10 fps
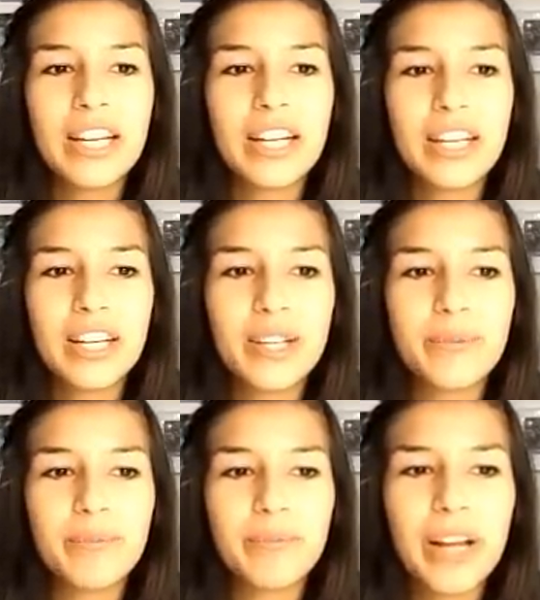
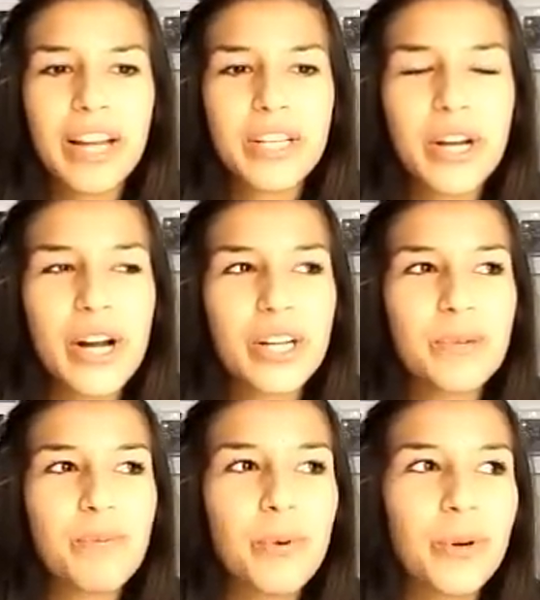Um, I
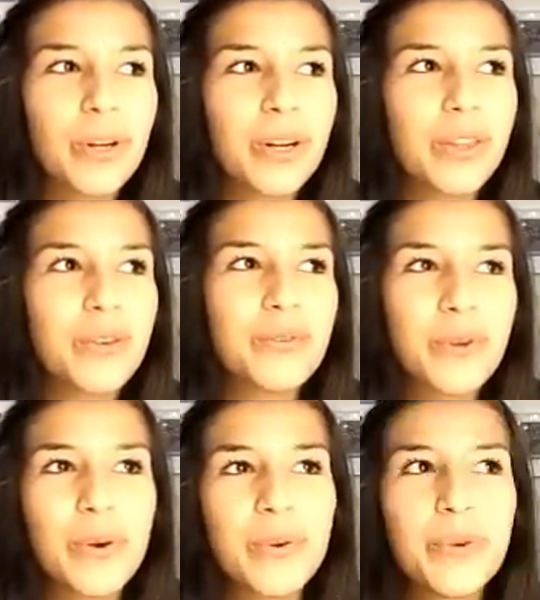talked more on the
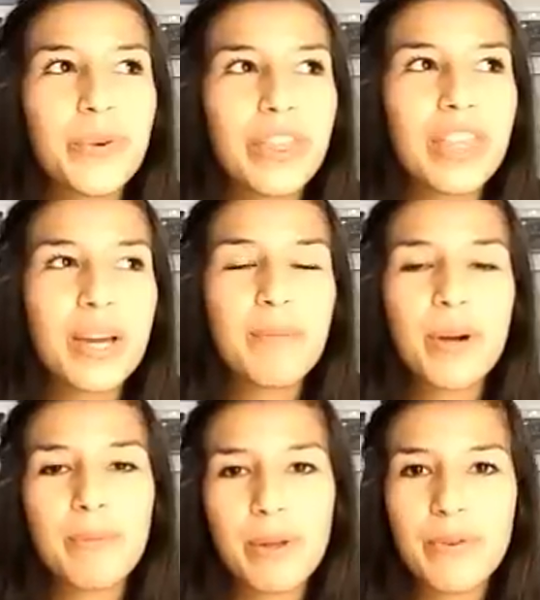phone with them
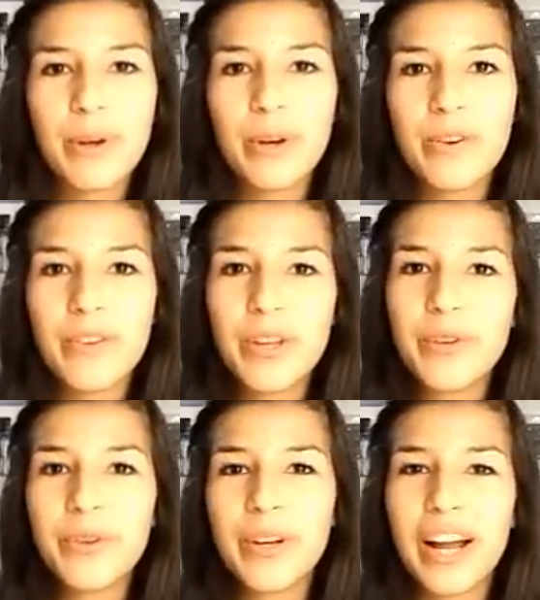on my phone
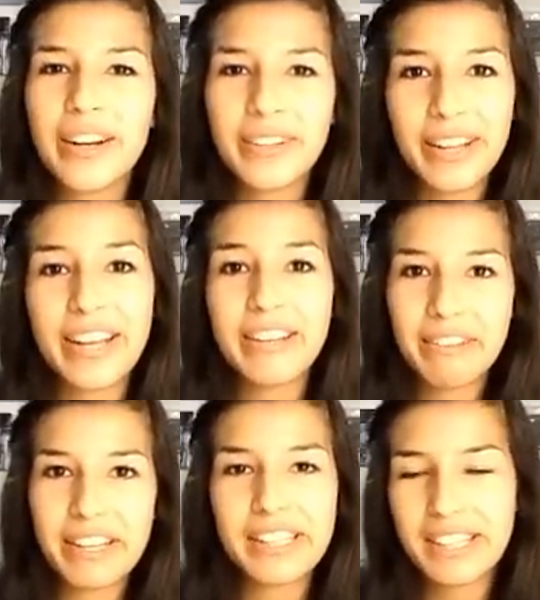interview, kind of
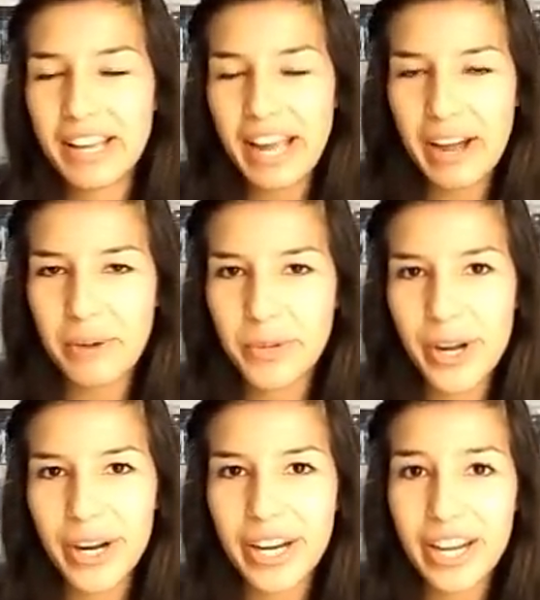like this, like how I'm
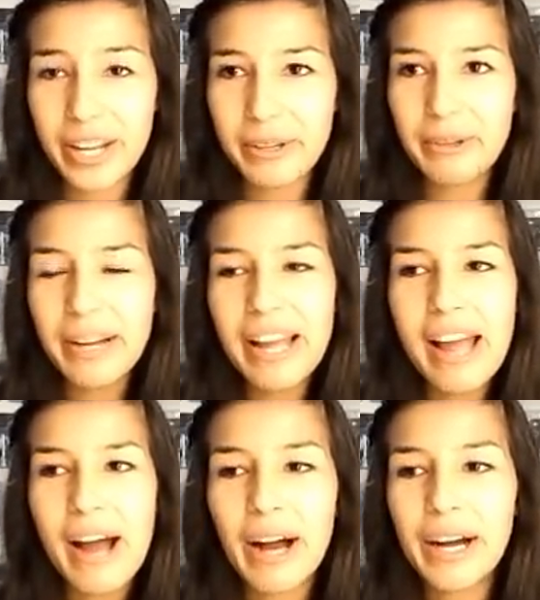talking to you.
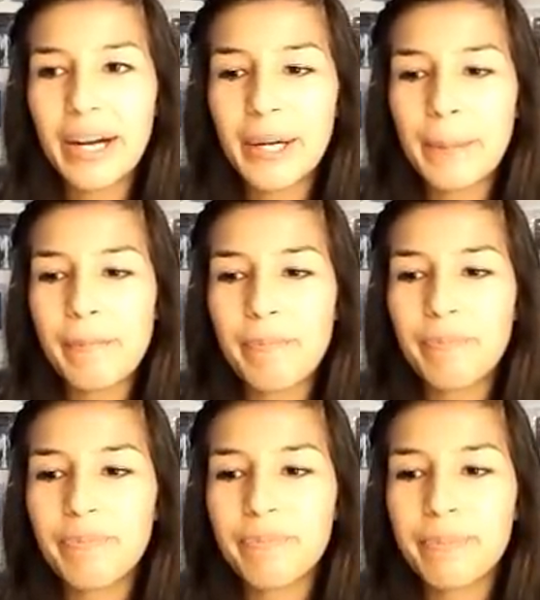
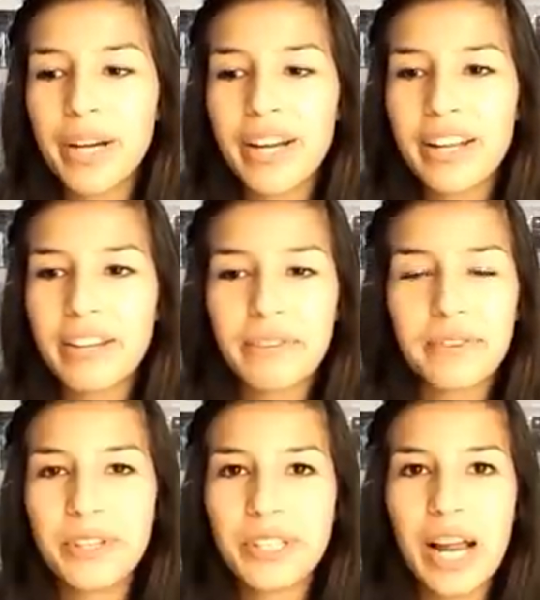Um, but the
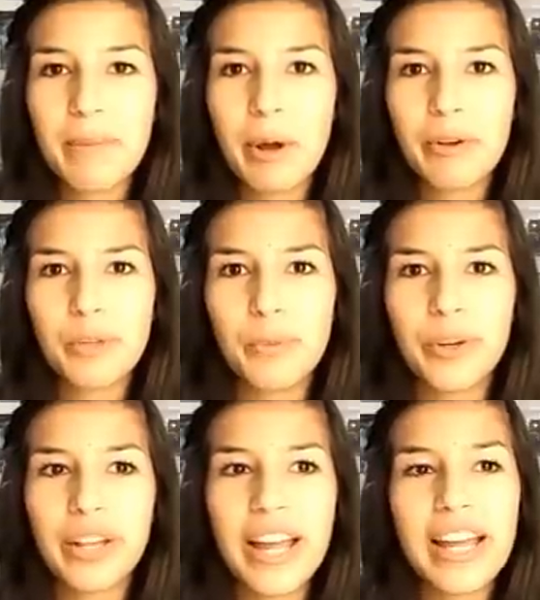first time I was
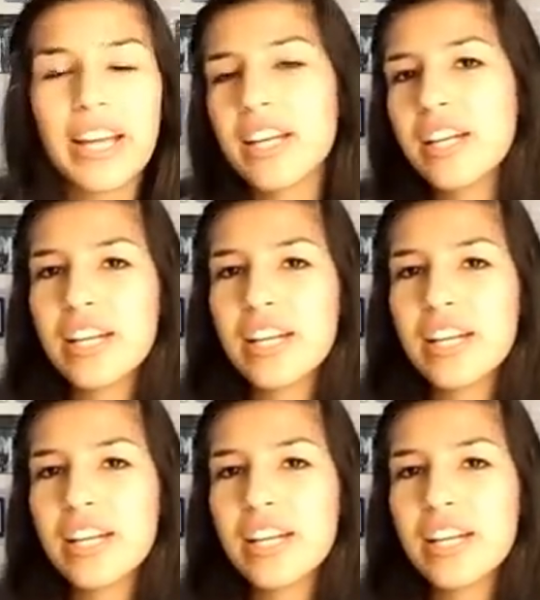more like,